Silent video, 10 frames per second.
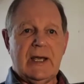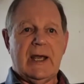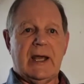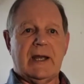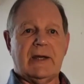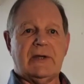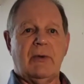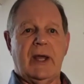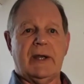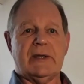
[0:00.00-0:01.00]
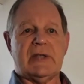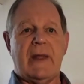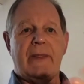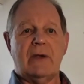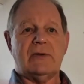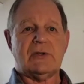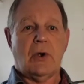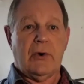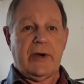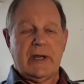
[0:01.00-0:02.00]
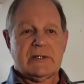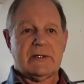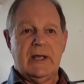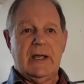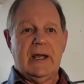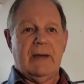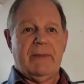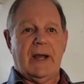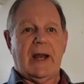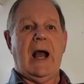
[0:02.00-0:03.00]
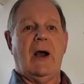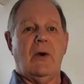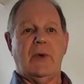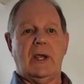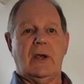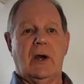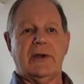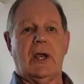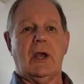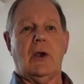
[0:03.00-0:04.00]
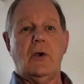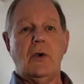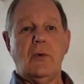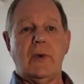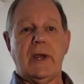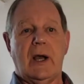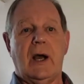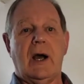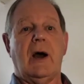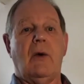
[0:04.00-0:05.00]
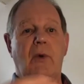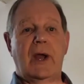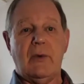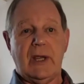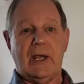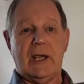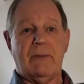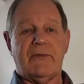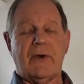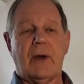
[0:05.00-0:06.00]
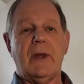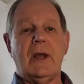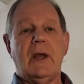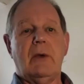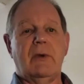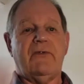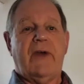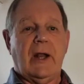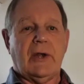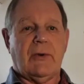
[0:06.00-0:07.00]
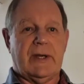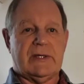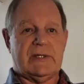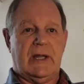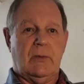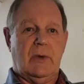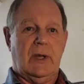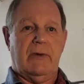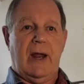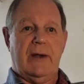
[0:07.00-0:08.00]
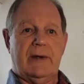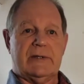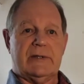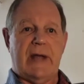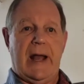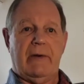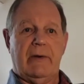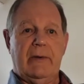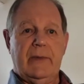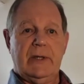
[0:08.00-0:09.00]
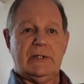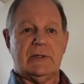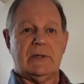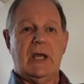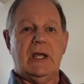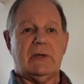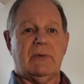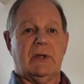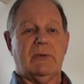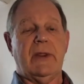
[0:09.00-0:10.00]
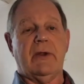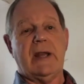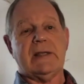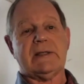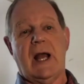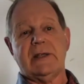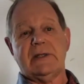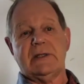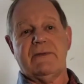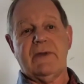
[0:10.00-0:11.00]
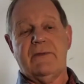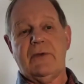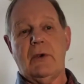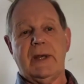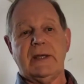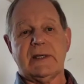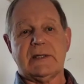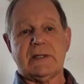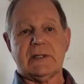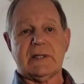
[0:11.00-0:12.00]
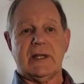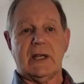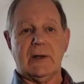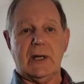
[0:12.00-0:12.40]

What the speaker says: And until we understand those stories about how we got here, who we are, where we come from, we fail to understand the world around us now. It's one of the great sciences of human existence, I think,